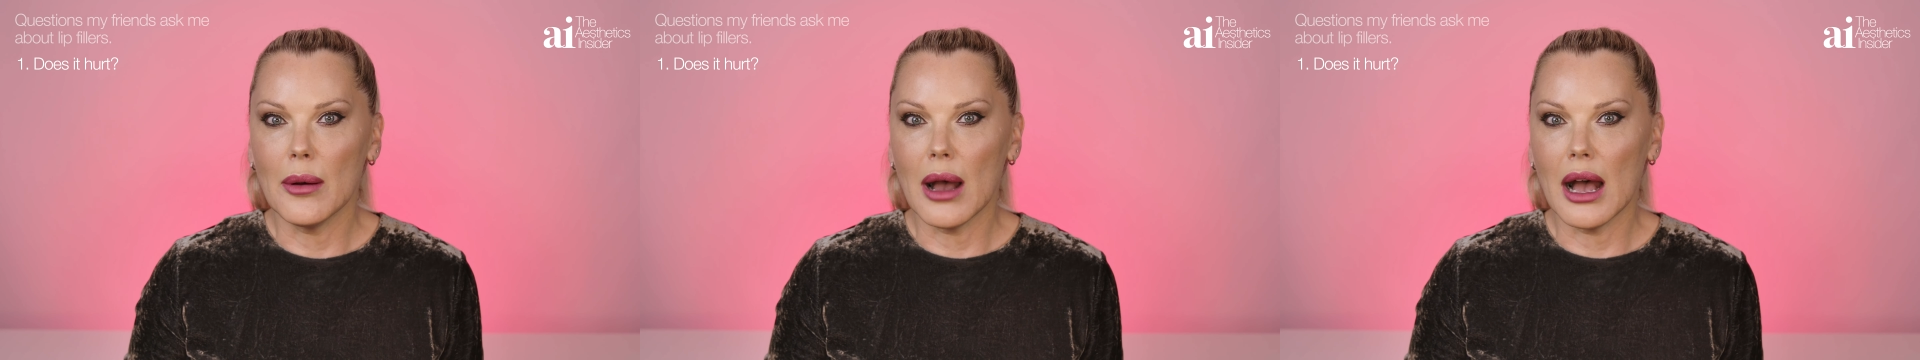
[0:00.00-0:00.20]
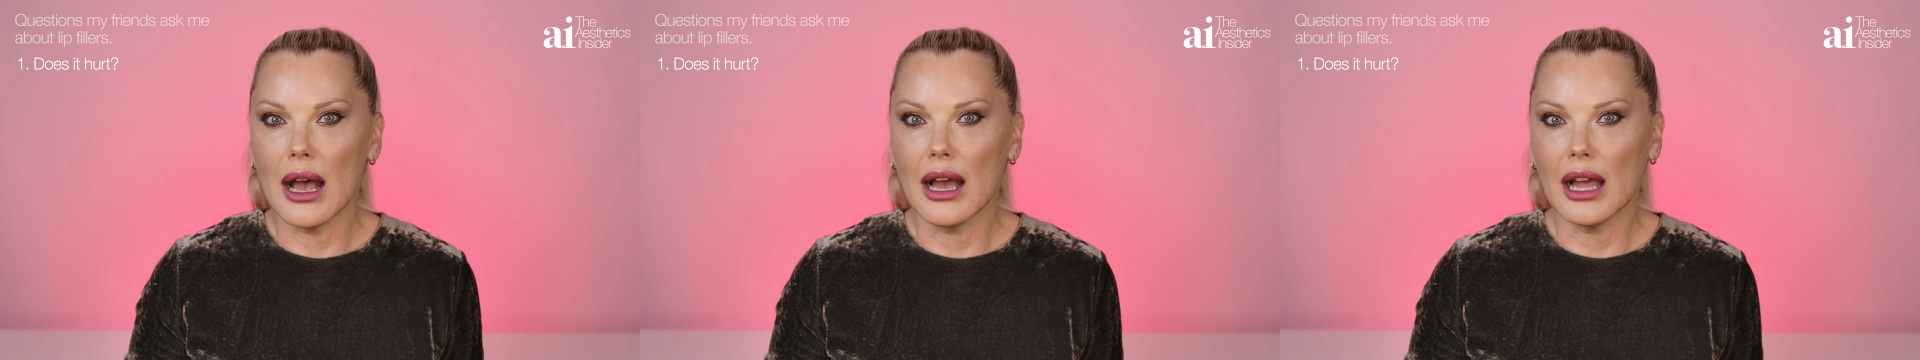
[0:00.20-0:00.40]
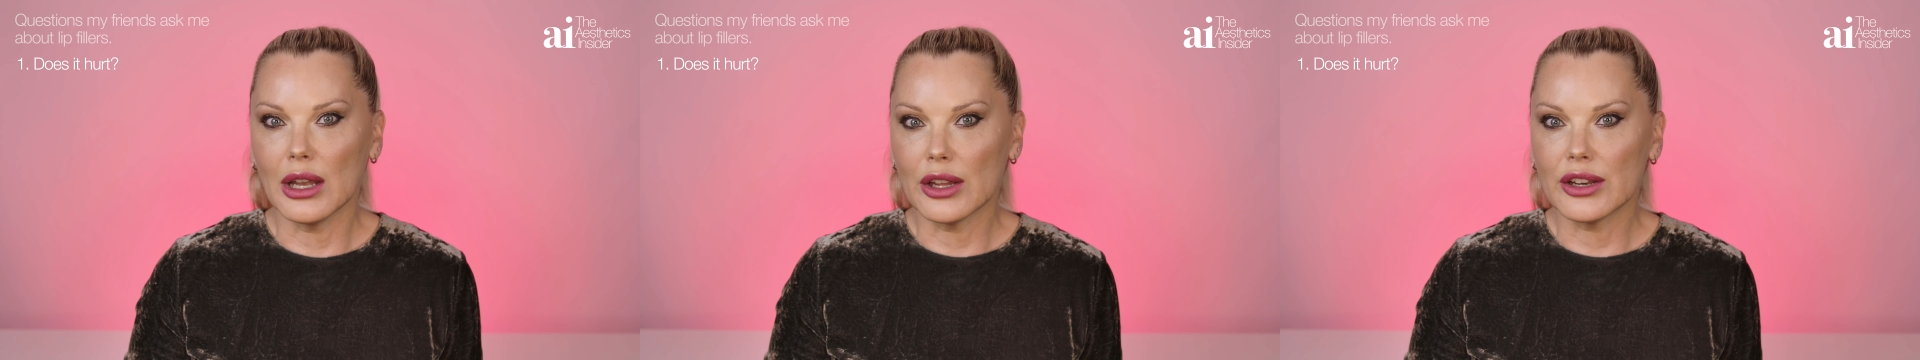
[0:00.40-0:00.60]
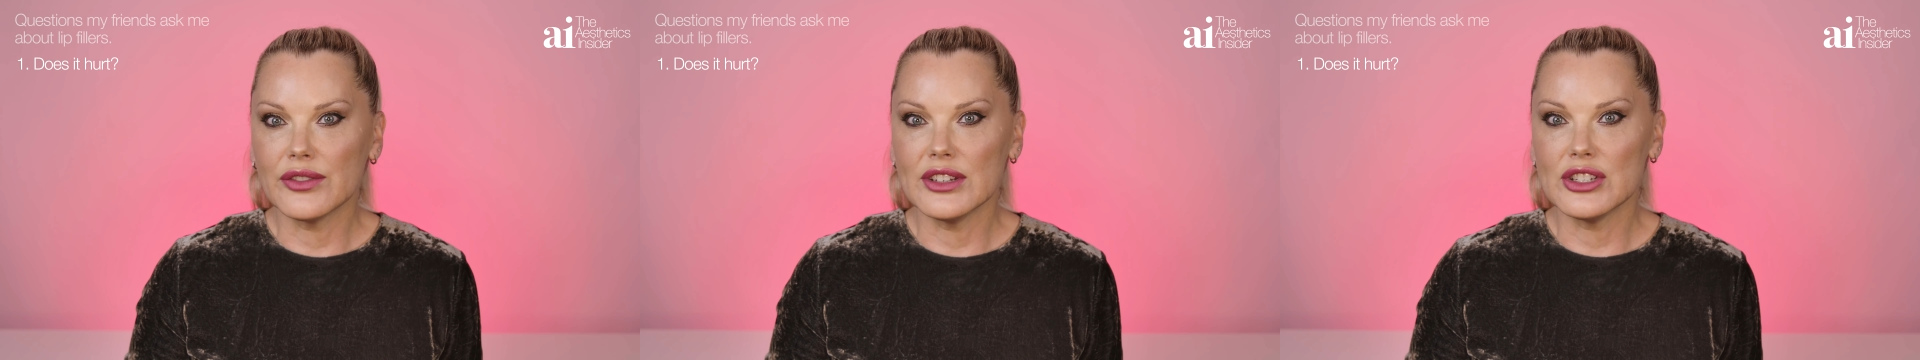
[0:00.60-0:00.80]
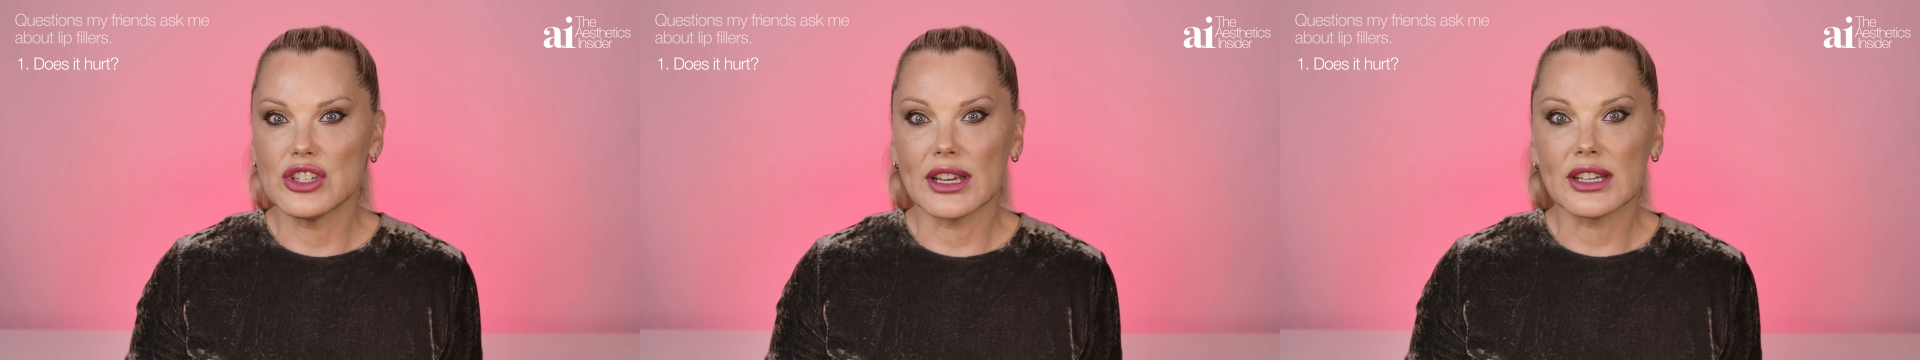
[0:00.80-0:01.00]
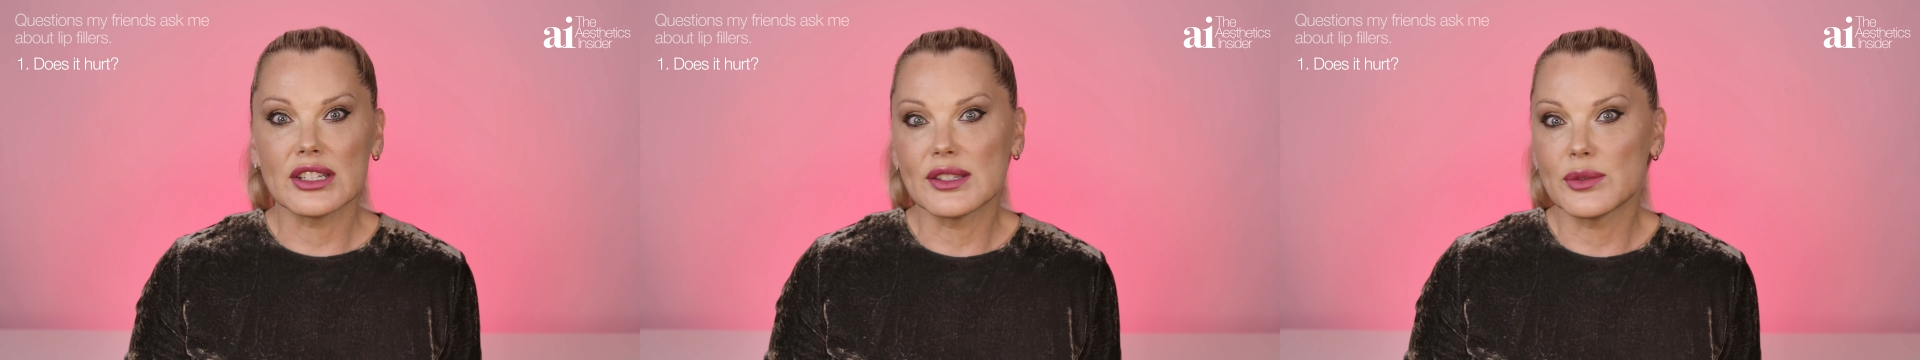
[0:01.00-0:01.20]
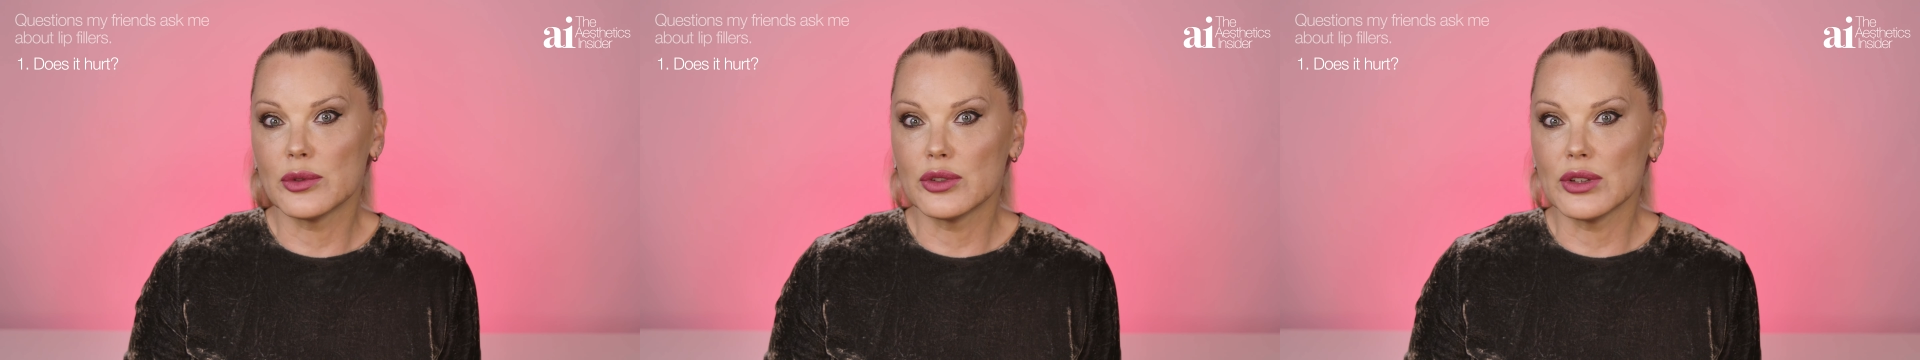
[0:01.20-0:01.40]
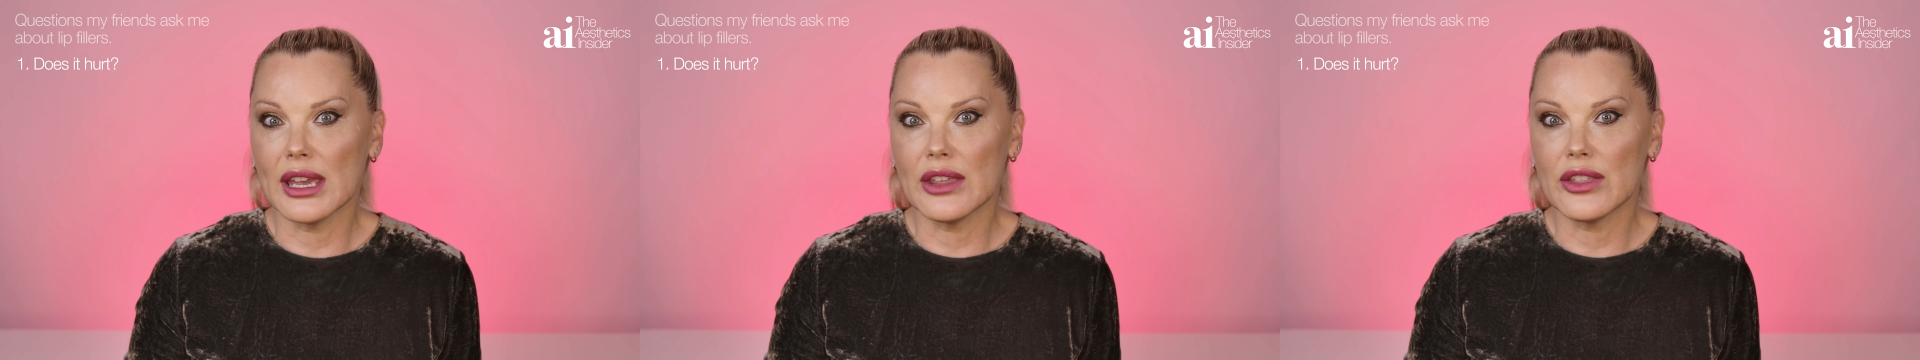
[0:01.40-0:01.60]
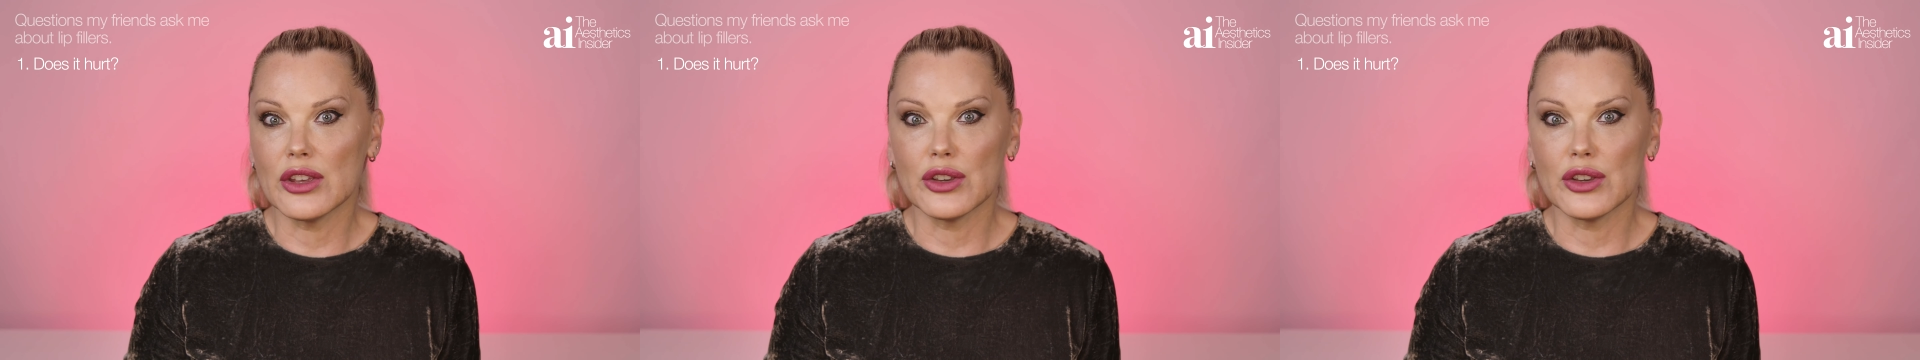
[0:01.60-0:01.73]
a lot of injectors will either